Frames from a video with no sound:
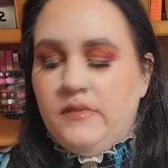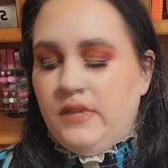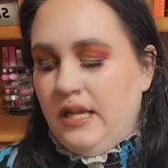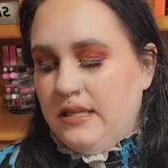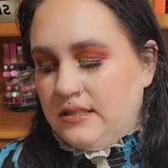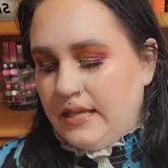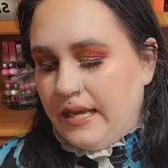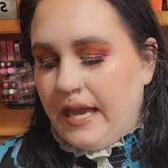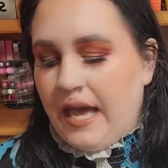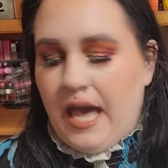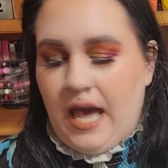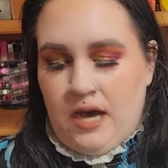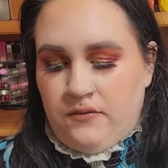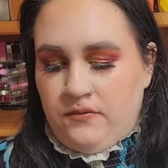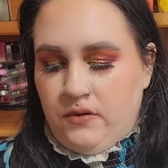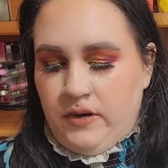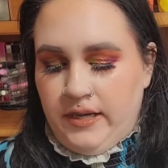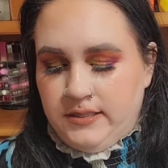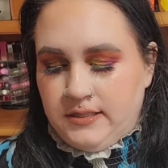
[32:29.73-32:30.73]
It's like
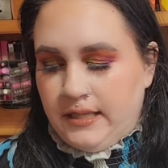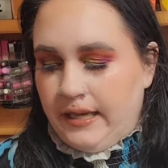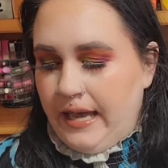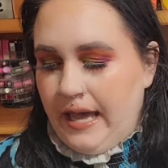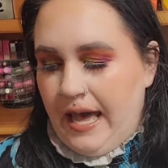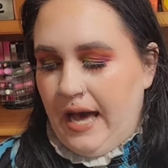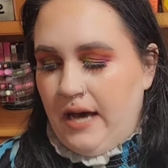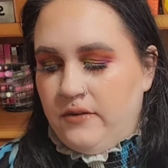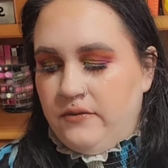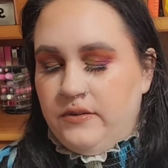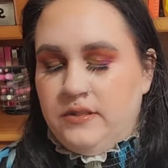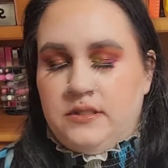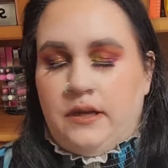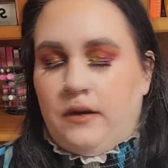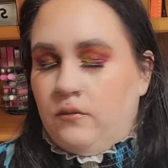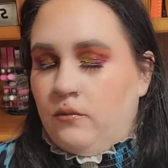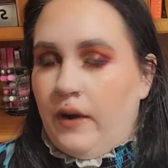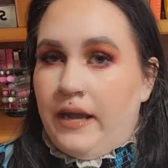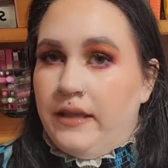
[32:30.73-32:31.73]
halfway. It's like half. It's
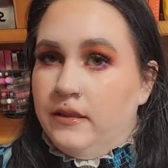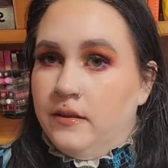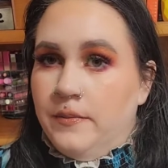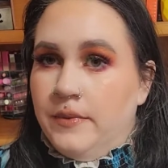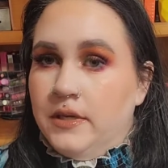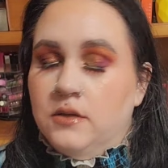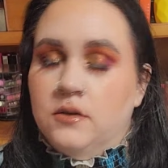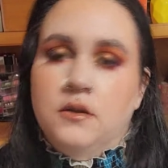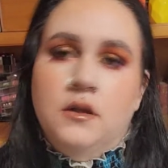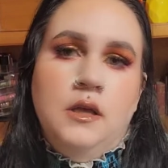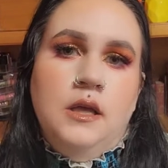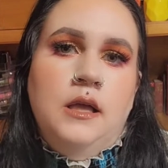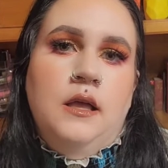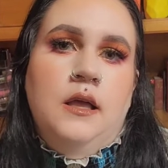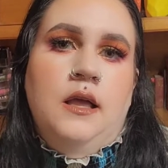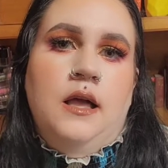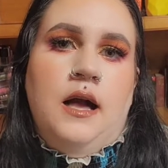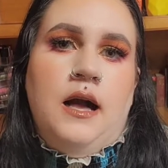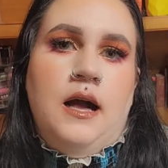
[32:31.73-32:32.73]
like right in the middle.
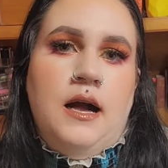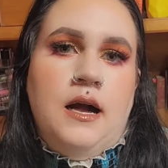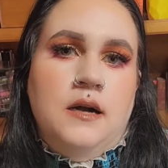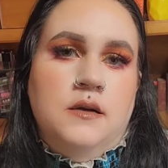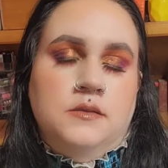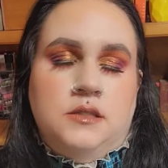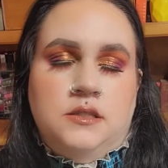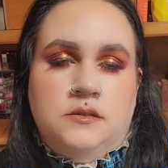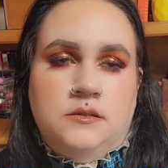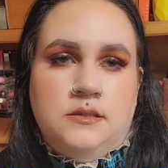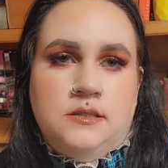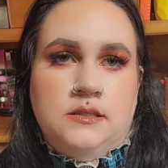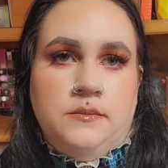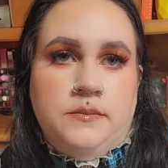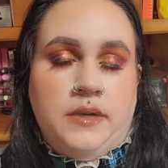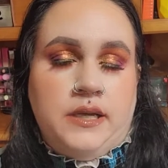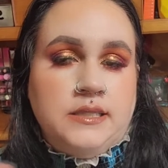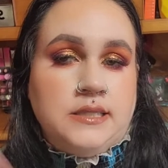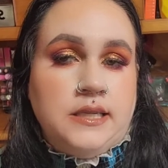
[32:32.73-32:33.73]

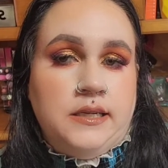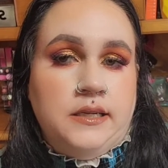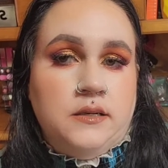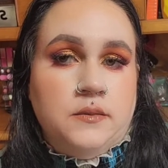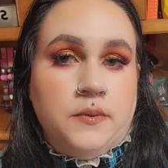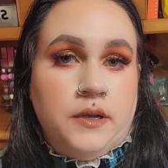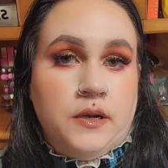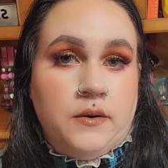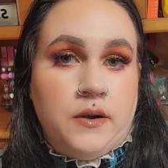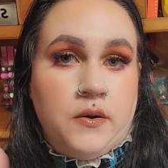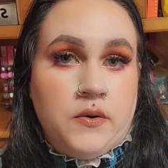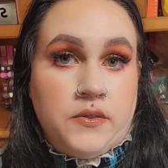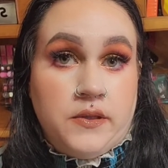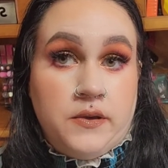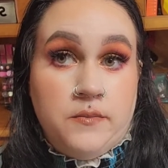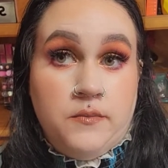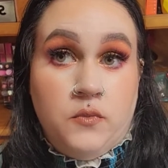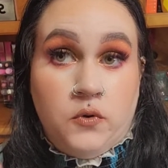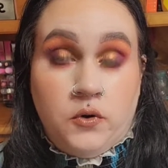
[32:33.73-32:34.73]
Just because I need to play around with
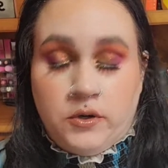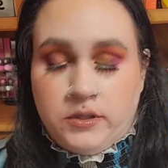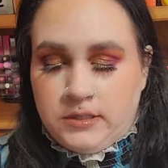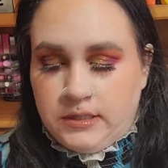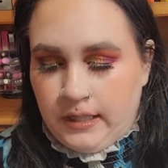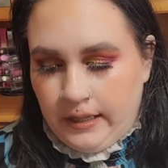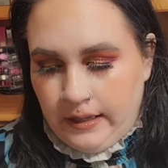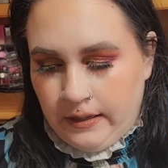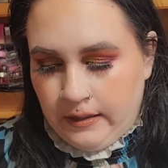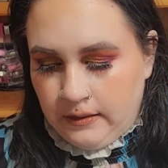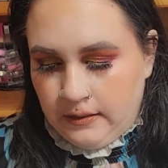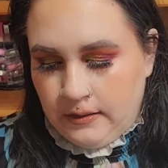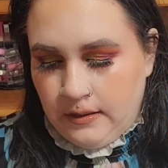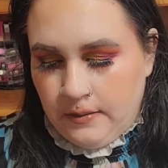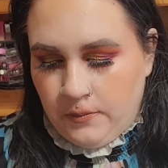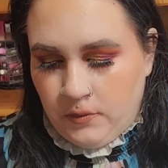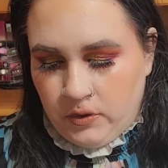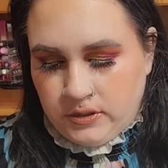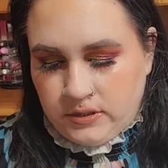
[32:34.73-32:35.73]
it more to get
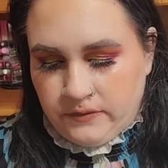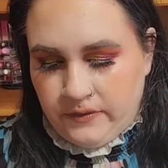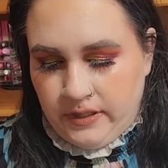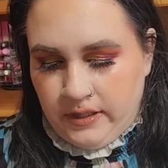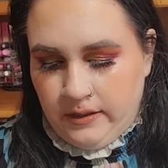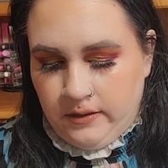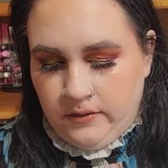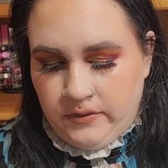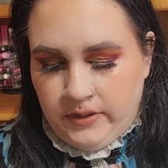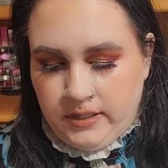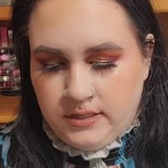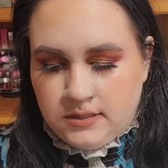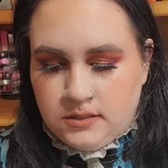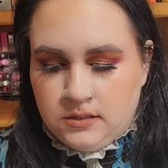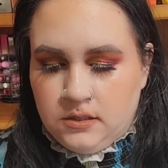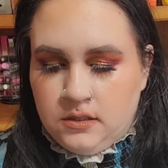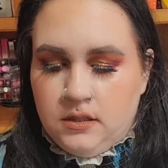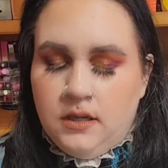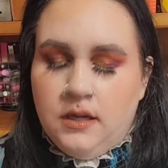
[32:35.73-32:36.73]
a more definitive
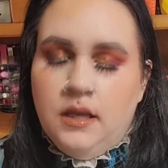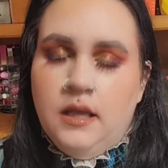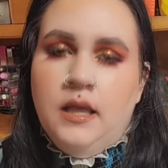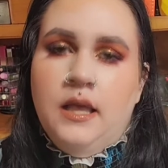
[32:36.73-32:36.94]
answer.